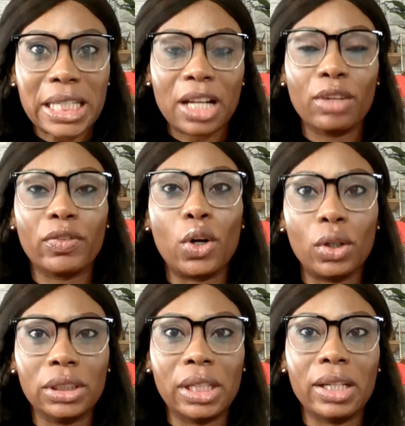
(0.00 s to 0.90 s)
kind of
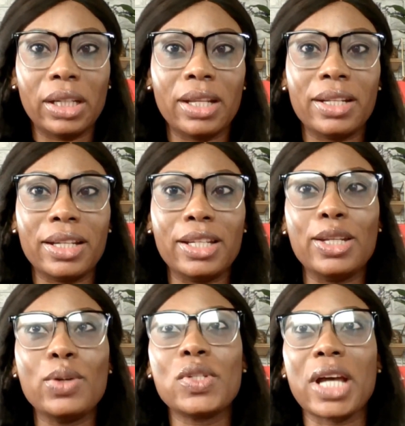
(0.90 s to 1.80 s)
holiday, the
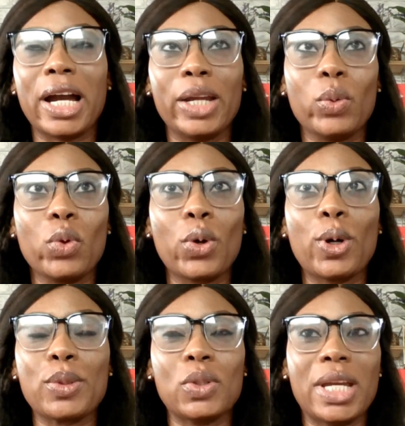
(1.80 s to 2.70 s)
news I woke
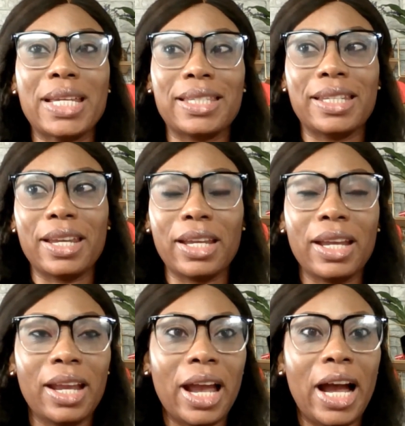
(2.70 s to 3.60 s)
up to yesterday
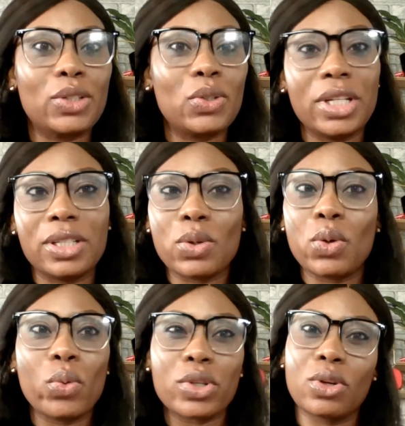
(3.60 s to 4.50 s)
and 2 days
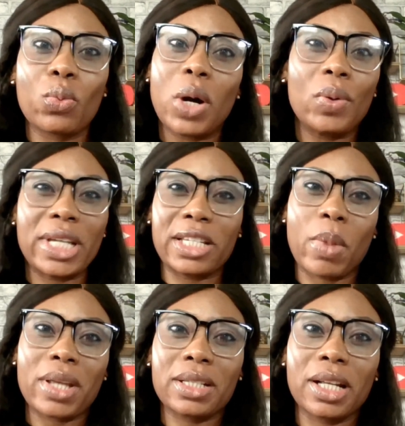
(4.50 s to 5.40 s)
ago was not what I was
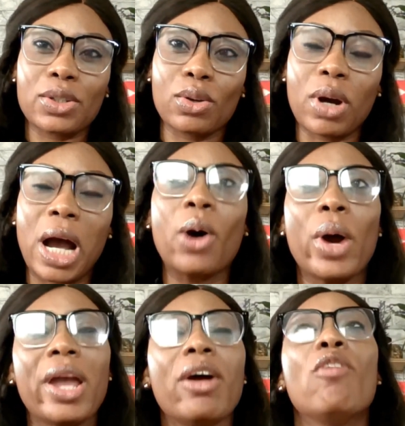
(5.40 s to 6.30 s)
expecting at all.
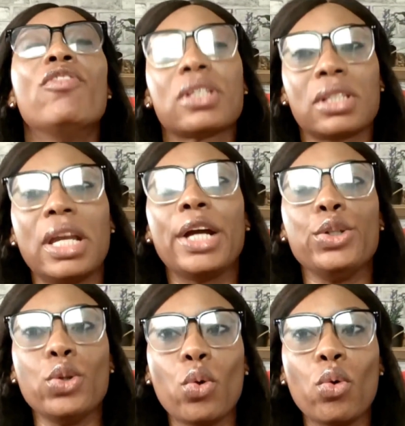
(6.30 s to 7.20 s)
Obviously, I
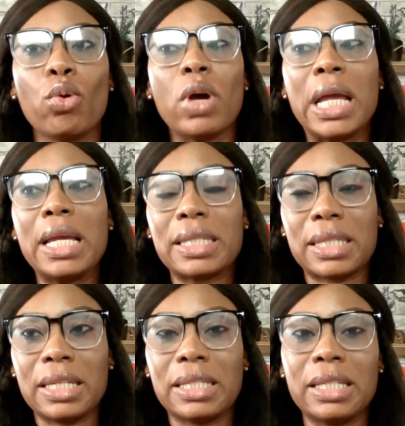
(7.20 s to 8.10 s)
know
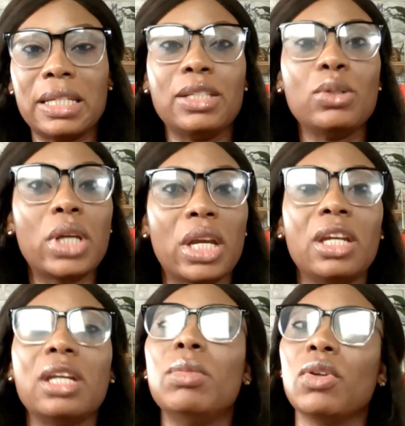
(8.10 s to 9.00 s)
since the UK
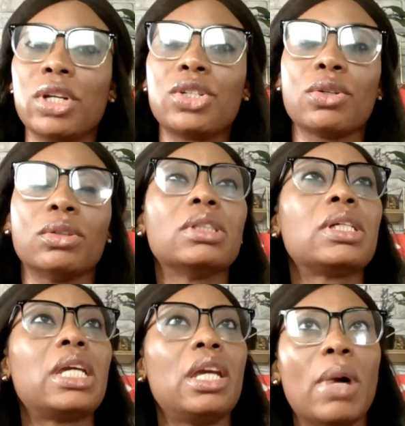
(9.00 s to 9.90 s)
immigration
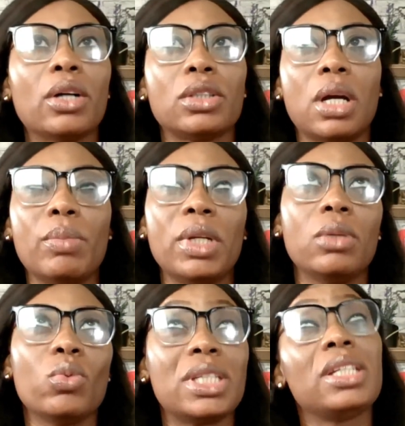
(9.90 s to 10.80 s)
came out. I
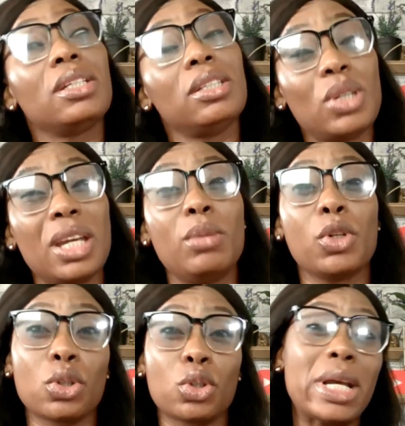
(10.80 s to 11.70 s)
mean, was it UK
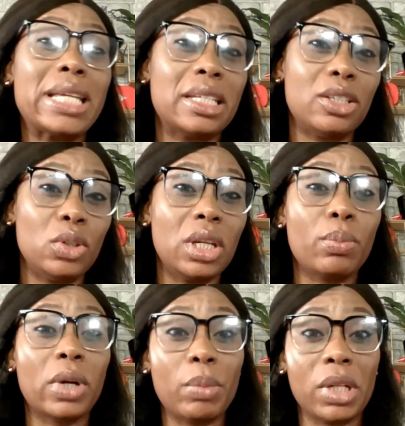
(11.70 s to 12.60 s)
immigration? Should I say the UK
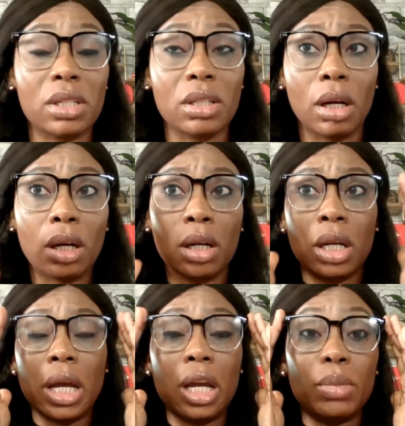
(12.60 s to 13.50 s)
Prime Minister,
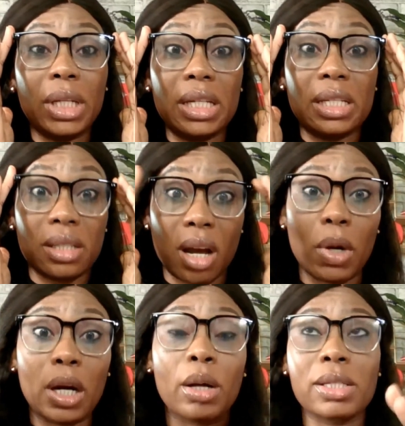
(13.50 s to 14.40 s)
Keir
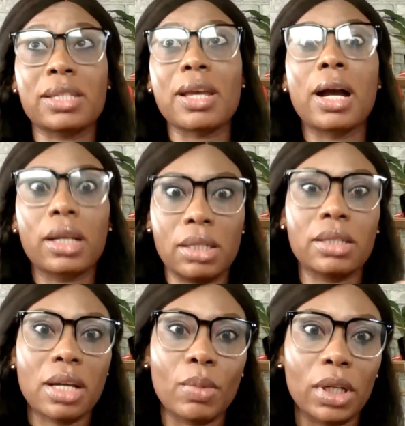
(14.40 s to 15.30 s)
Starmer, Sir Keir
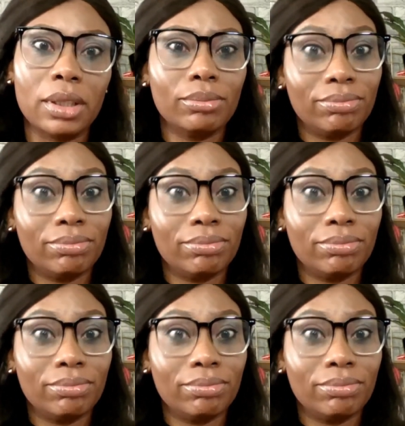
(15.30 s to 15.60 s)
Starmer?